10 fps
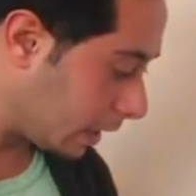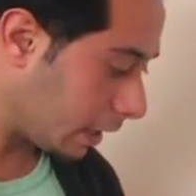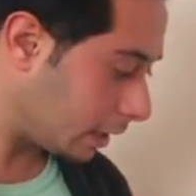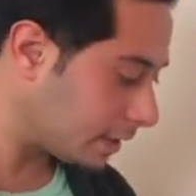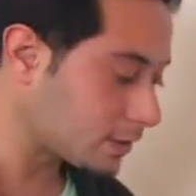
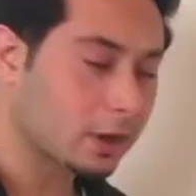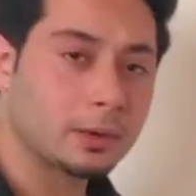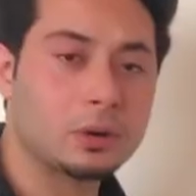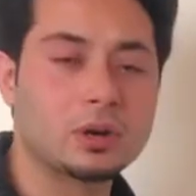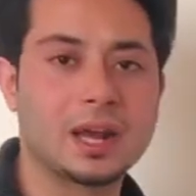Let's talk
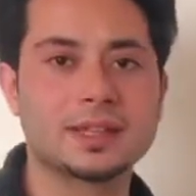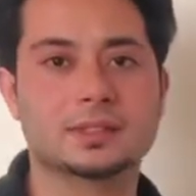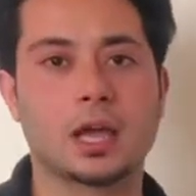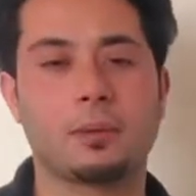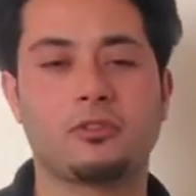about the last
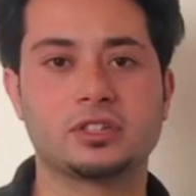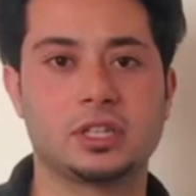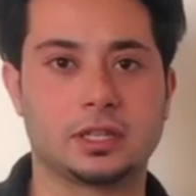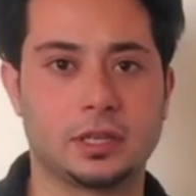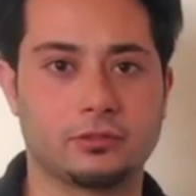type of
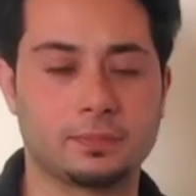adjective.